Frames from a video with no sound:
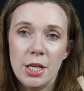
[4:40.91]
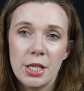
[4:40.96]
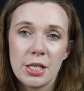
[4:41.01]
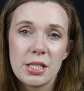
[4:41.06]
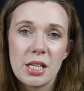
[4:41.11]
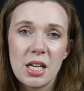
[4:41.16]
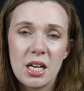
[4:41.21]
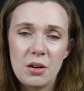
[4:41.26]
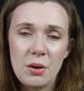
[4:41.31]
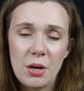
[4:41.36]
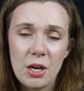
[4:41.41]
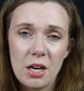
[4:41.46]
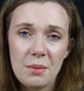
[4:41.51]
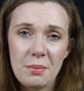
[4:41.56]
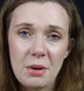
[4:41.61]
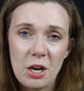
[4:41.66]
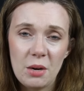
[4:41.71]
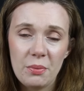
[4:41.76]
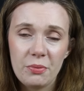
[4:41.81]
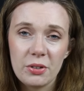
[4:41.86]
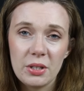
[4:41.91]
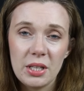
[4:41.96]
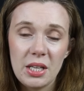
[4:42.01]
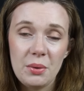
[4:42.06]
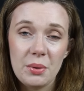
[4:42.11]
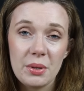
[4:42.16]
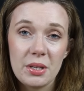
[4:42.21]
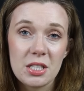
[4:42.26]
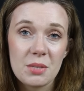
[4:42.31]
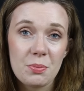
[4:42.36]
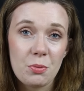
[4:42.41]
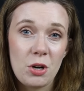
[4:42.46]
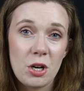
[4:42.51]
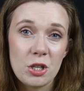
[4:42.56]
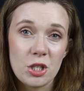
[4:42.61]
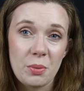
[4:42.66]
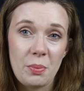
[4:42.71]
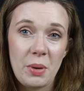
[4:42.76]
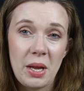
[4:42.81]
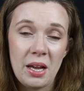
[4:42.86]
So um, hopefully with this
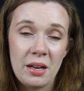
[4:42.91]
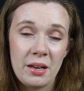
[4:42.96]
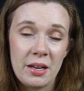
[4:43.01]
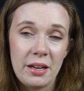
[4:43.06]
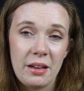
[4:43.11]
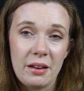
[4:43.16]
project pan I